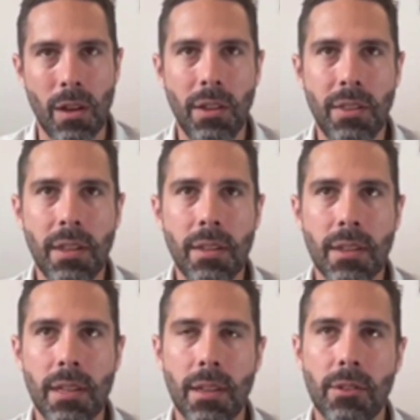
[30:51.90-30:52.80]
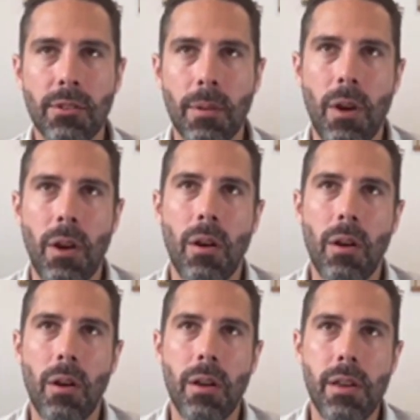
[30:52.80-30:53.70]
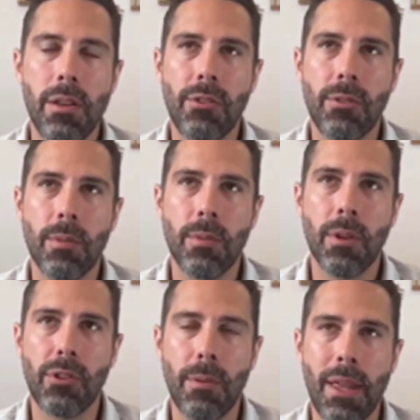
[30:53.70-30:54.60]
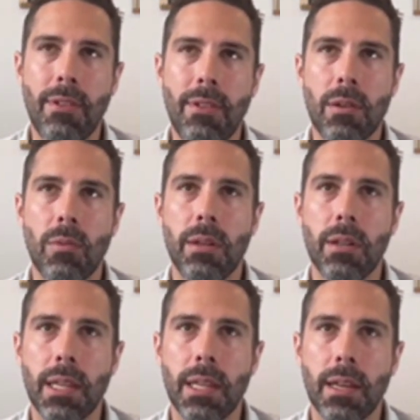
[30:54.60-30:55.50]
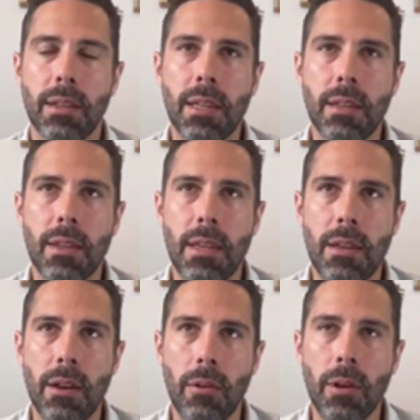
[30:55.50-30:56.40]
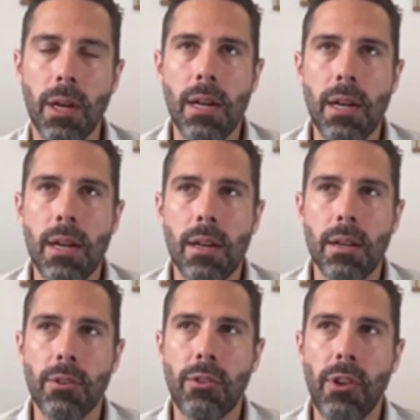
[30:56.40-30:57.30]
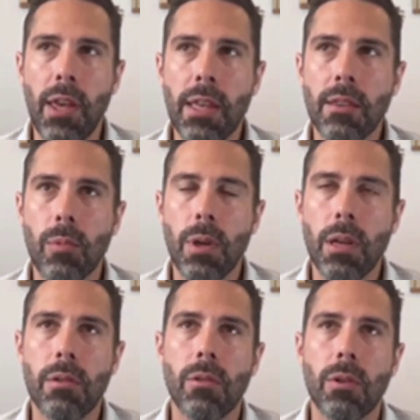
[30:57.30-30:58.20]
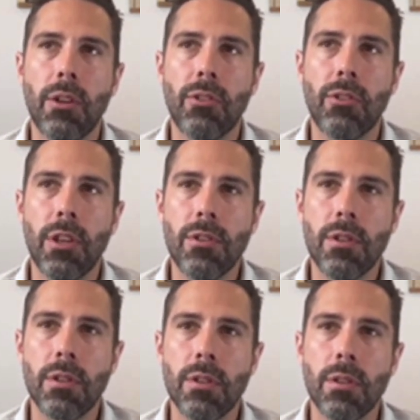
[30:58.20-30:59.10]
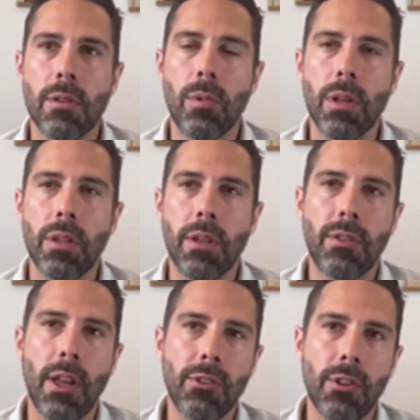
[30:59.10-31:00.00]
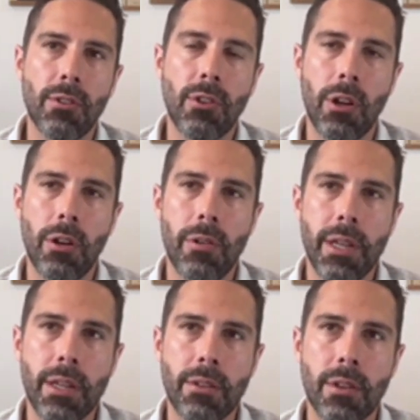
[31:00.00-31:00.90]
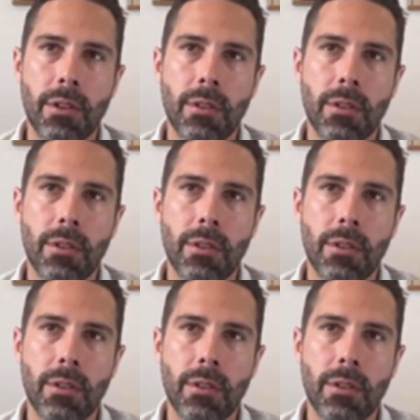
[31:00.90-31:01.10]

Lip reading: I think it's a semantic one. Like, I think saying that we are an organization that does not tolerate